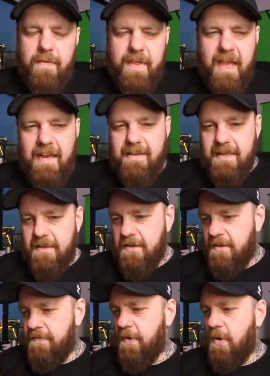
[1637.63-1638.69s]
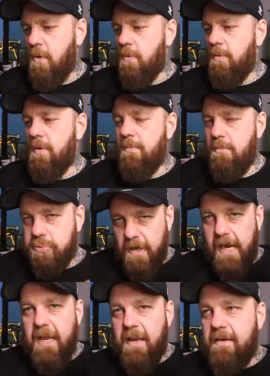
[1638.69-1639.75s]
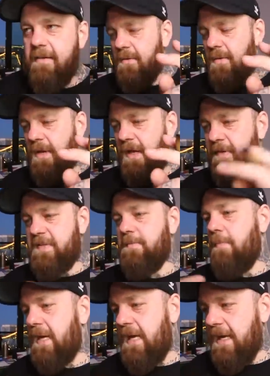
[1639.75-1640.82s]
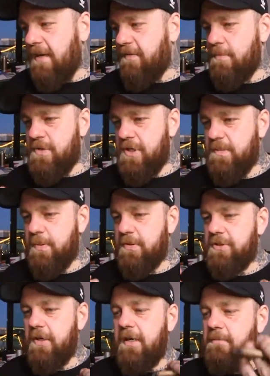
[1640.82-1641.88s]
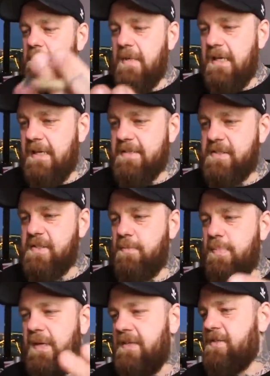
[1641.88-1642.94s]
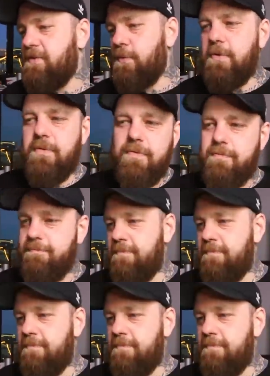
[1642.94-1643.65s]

And the idea of the whole brand, if it's me, if I'm just portraying me, is to be sort of